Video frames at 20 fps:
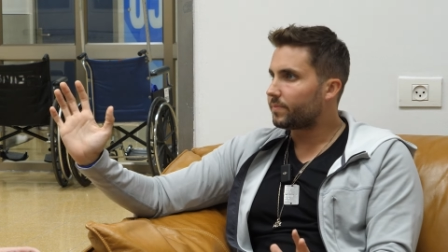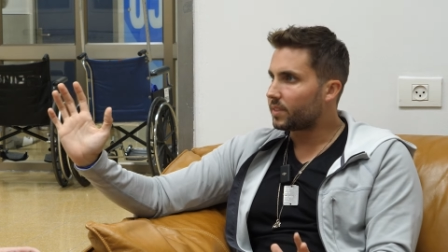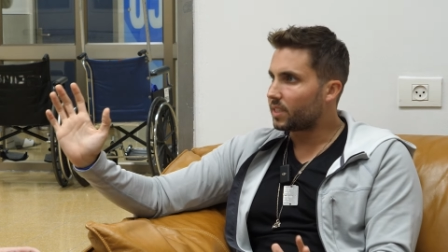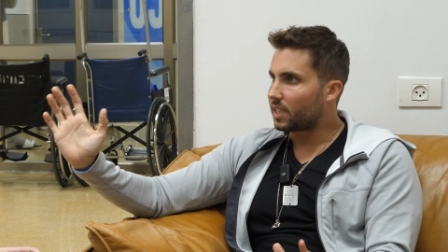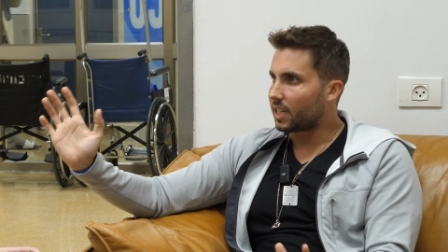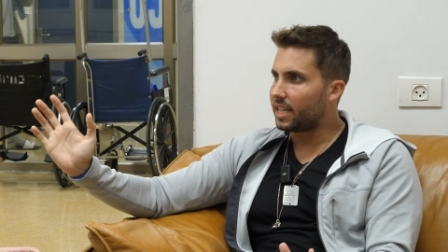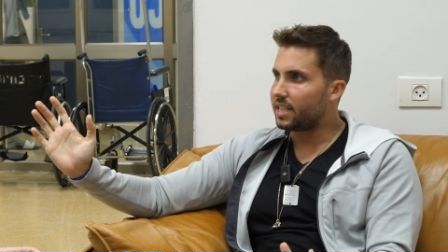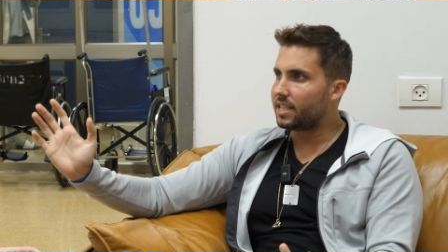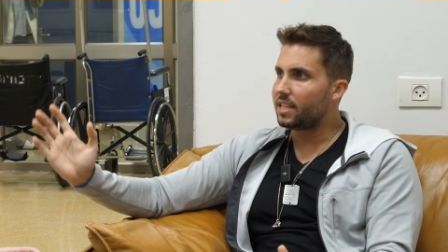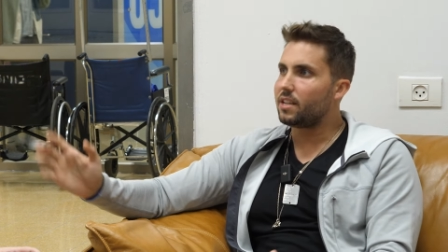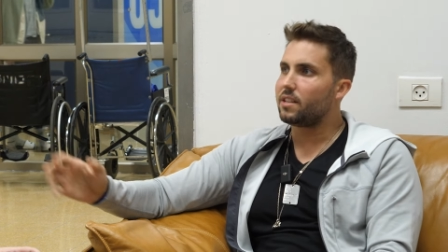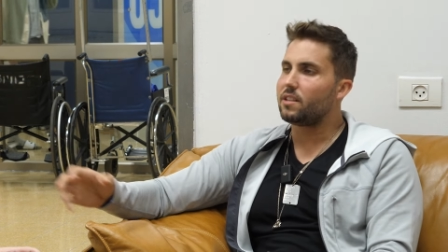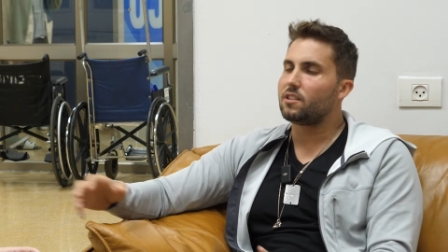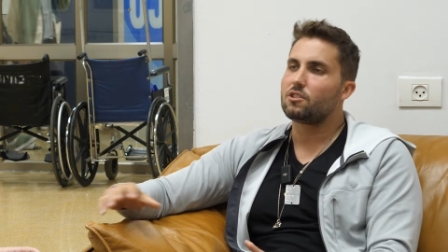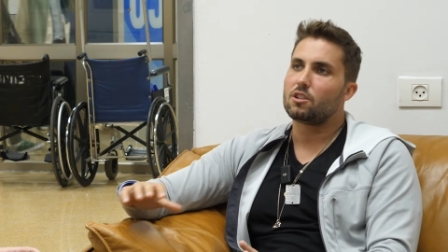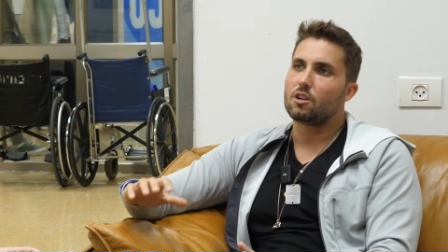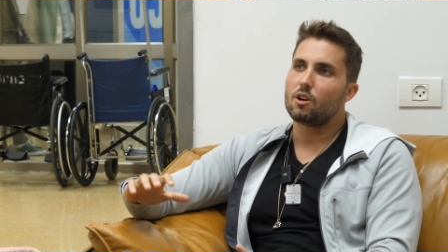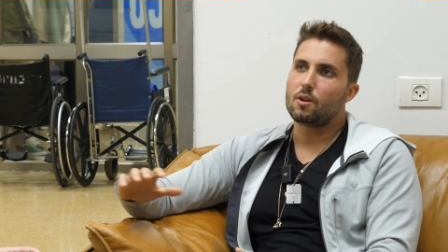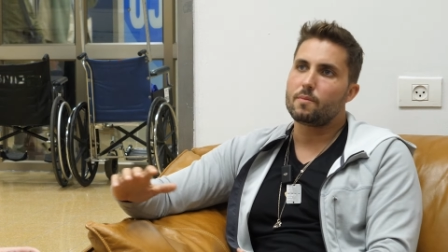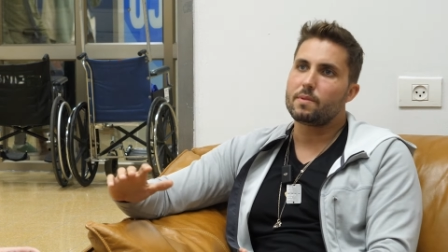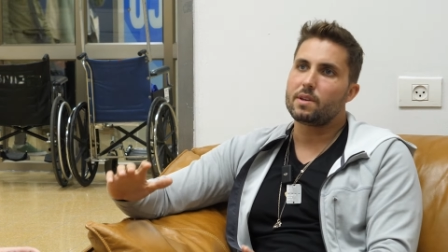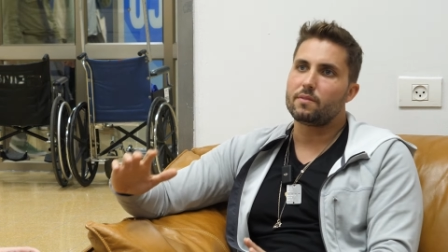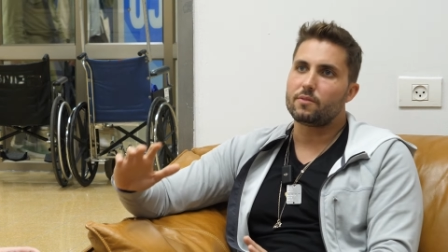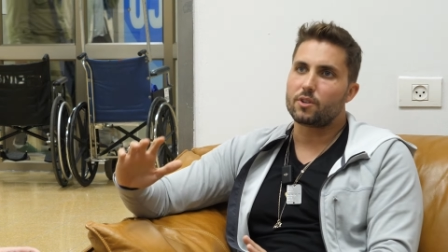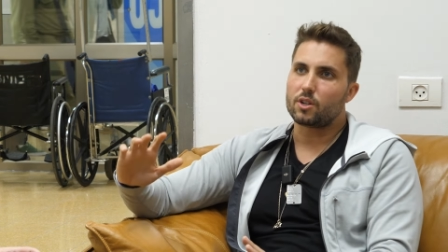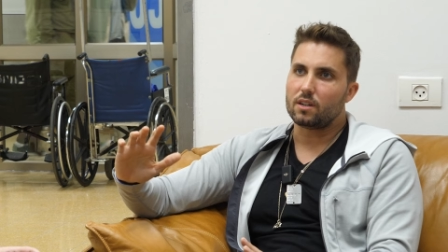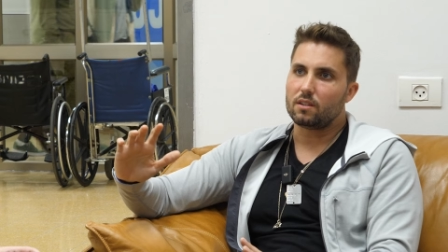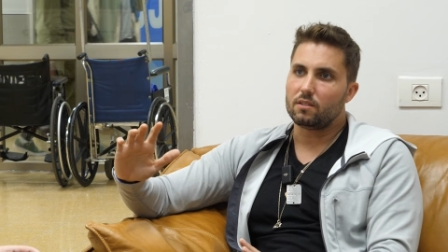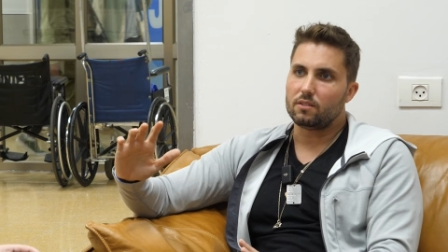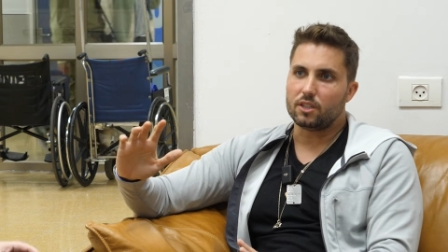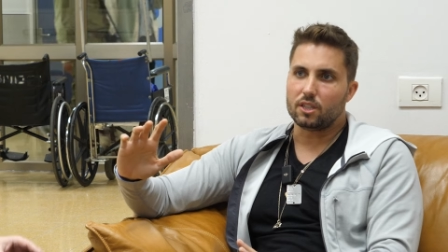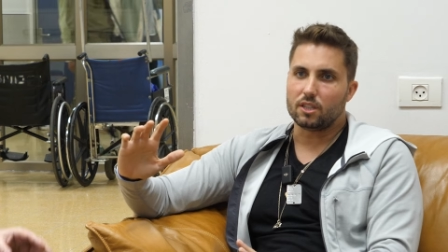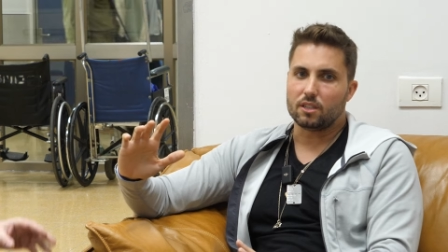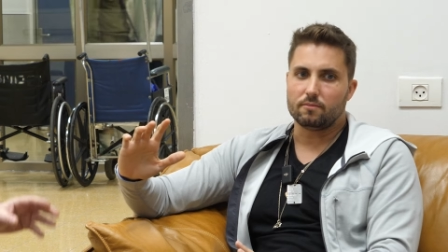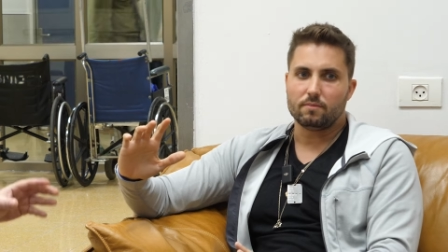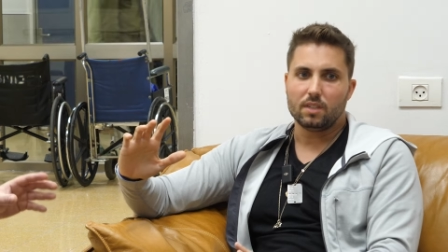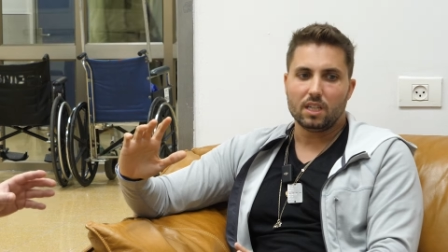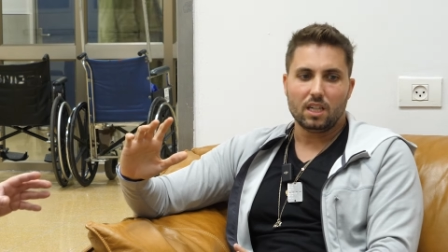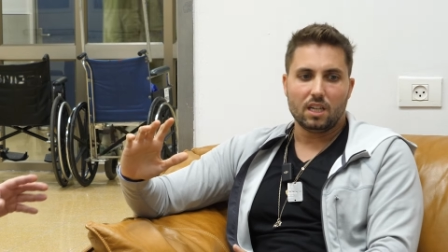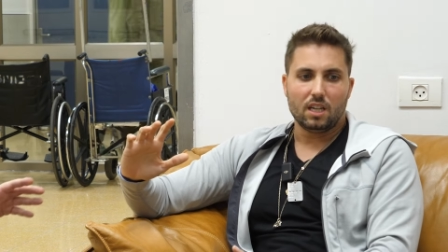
Okay, this is an army of your, your